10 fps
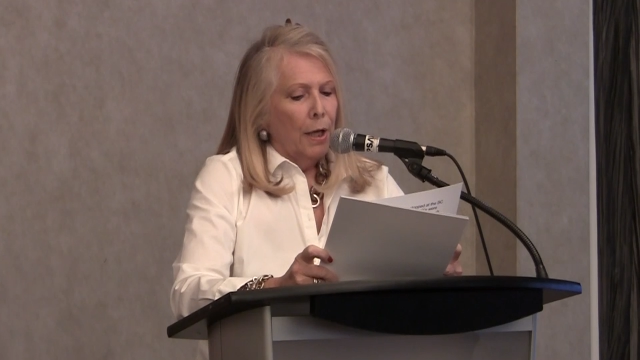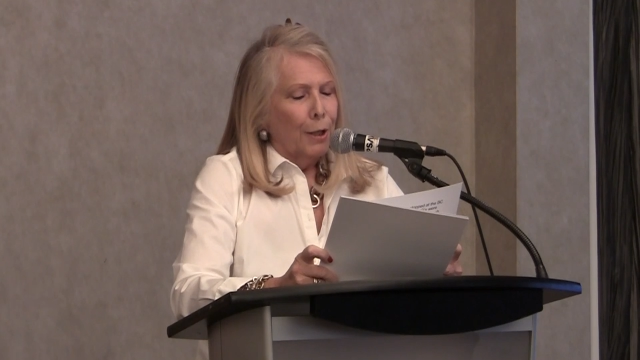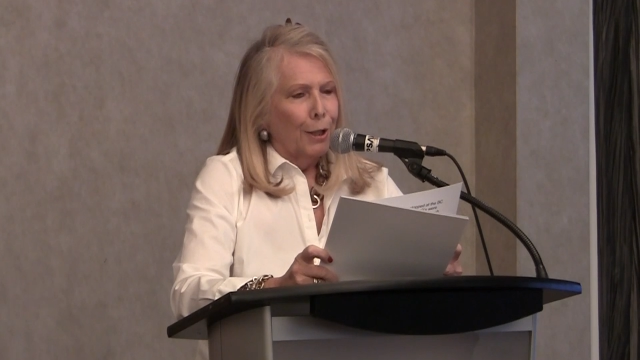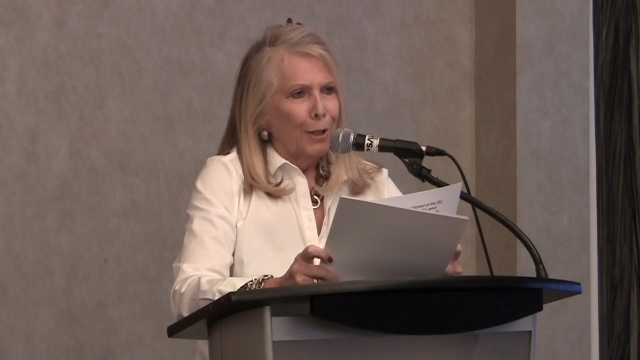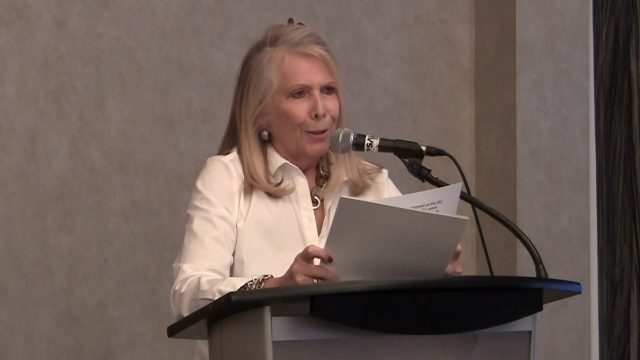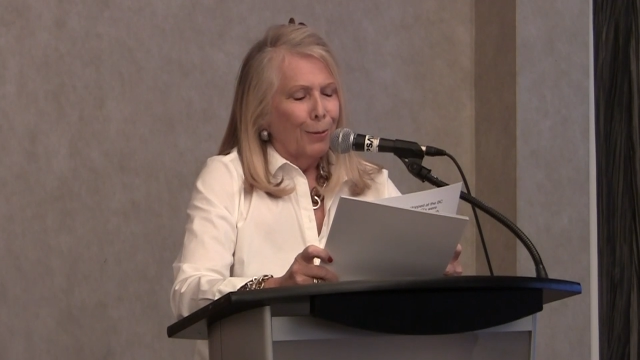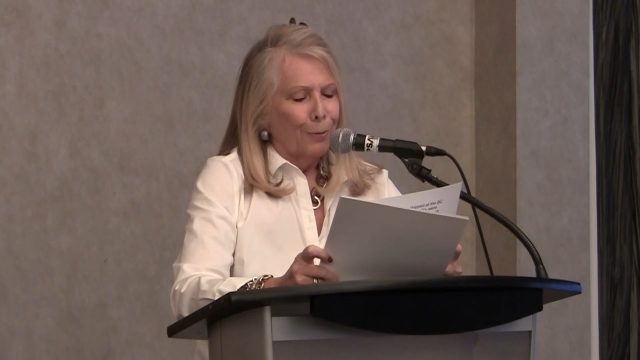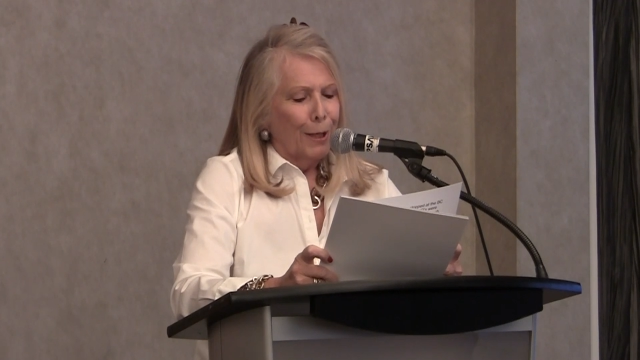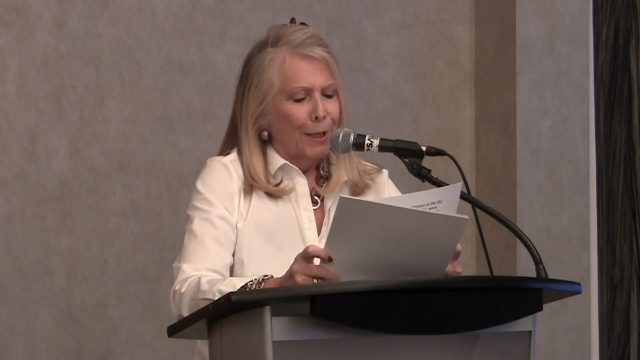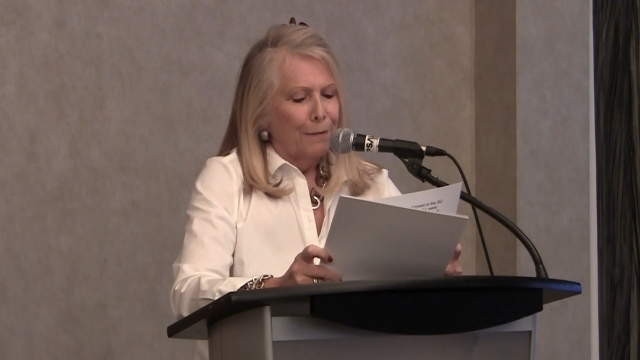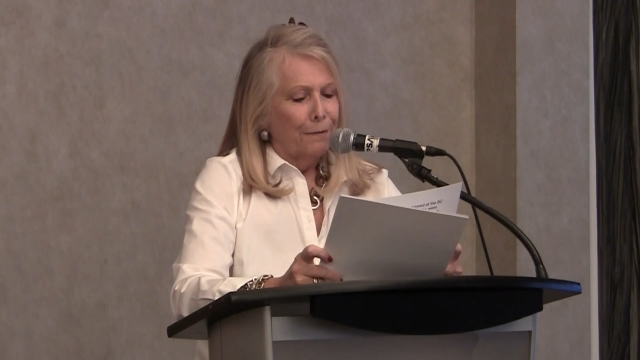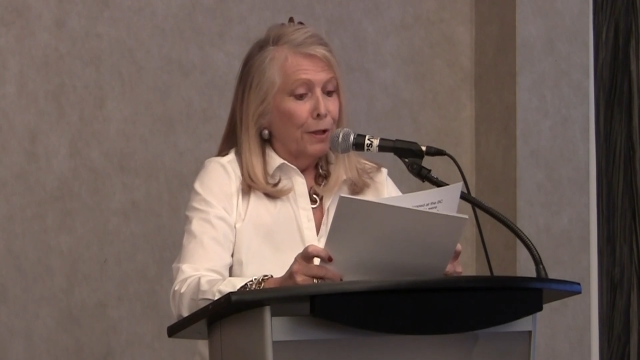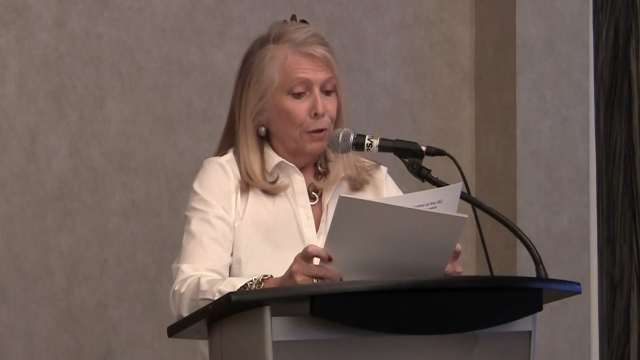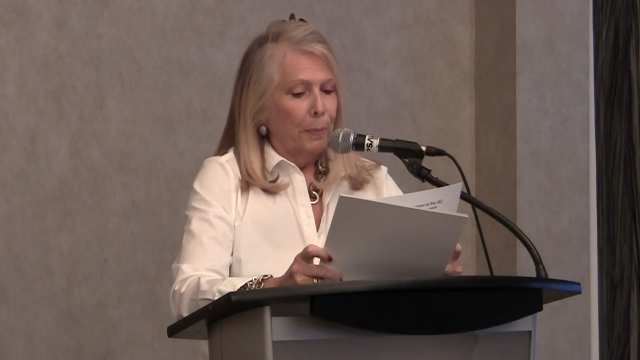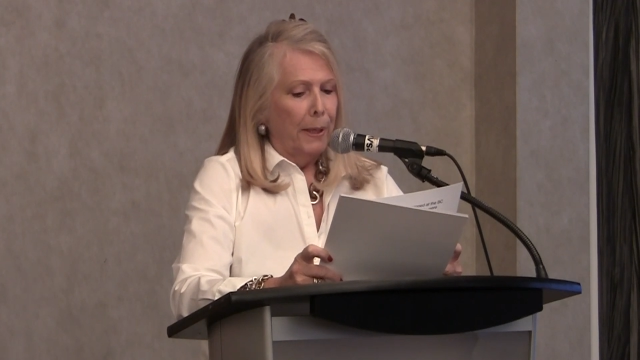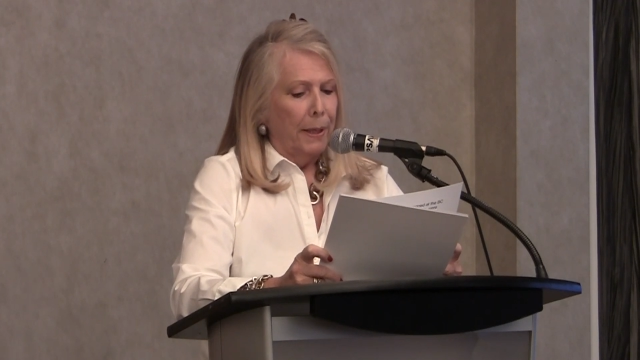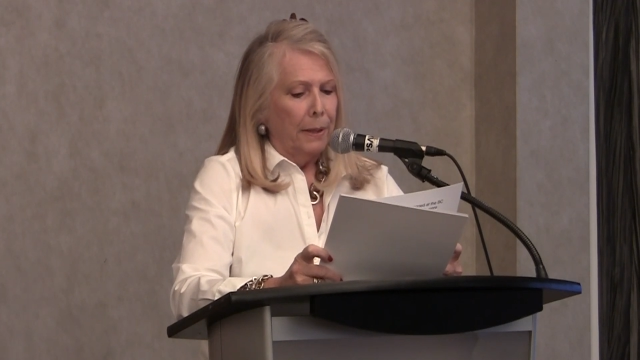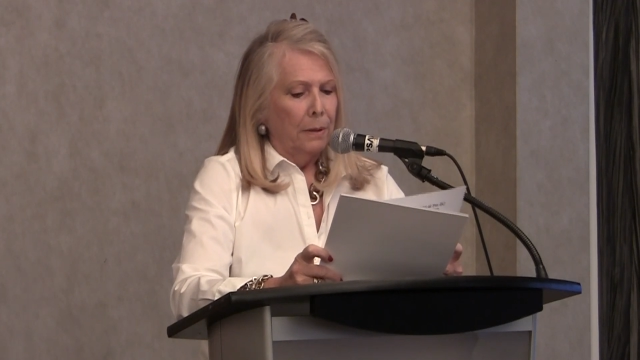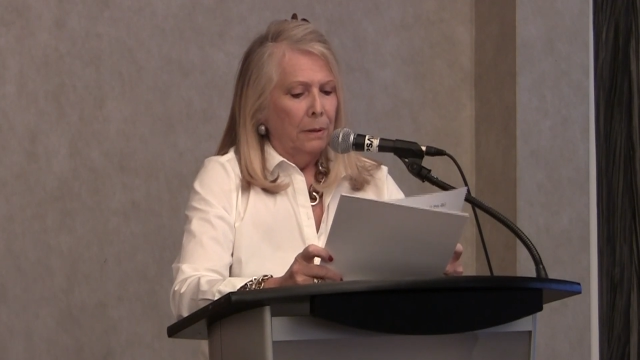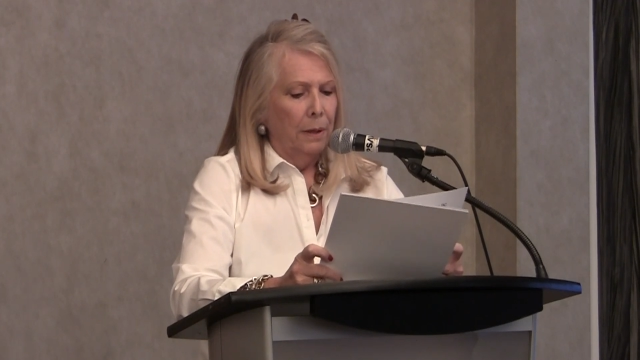Little Ricky
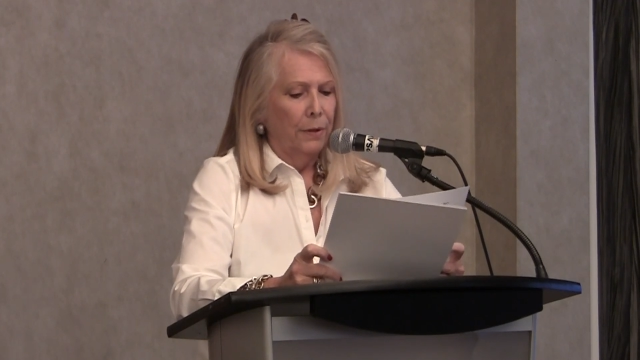Virapan,